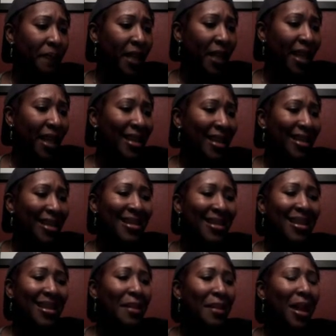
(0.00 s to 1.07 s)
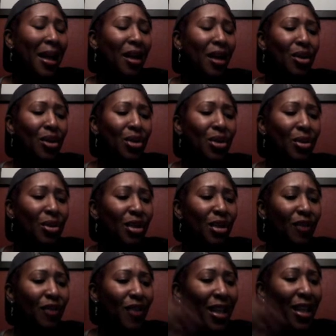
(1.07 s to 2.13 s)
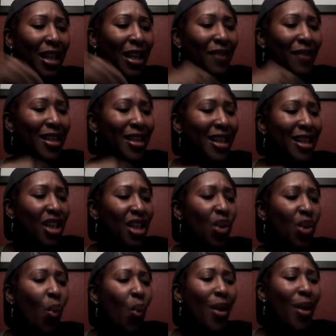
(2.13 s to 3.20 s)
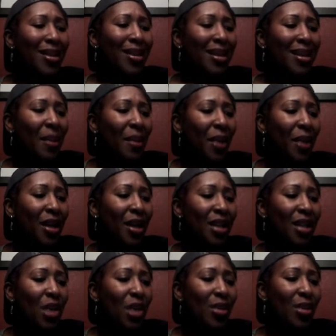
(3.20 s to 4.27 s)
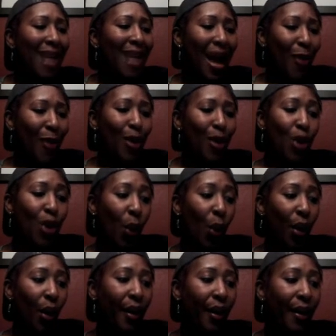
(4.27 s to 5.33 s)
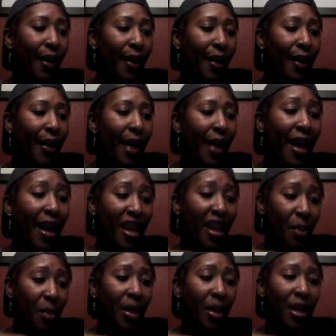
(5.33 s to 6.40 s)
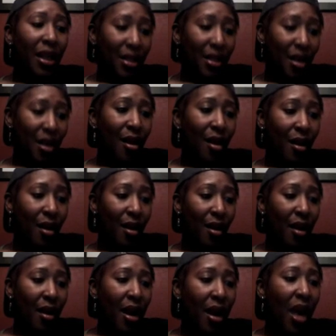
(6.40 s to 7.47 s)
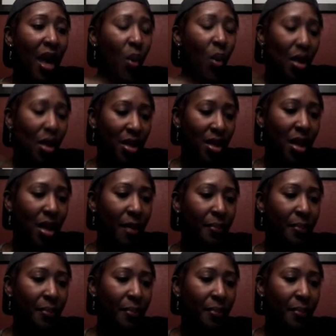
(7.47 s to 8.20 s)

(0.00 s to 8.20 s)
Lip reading: It didn't seem like Uncle Junior's feet even touched one step because he was out the door and at the police car in one step.